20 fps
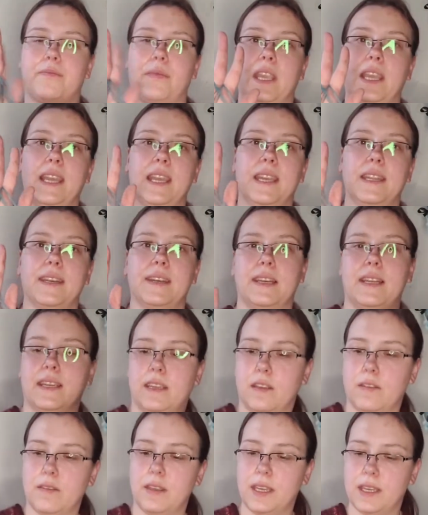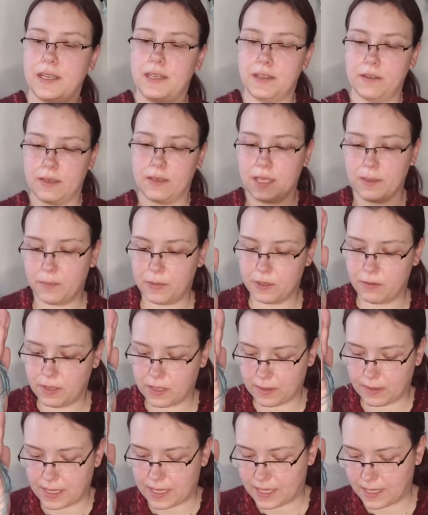And like I said, you keep
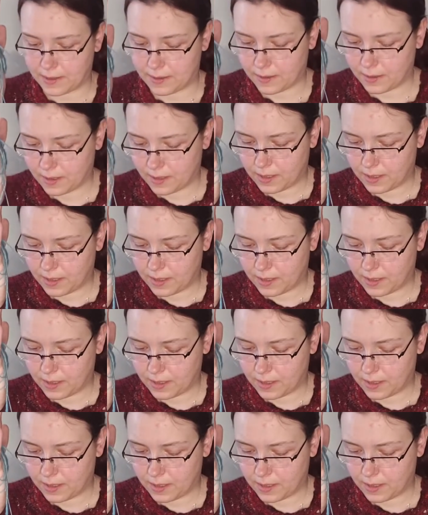doing that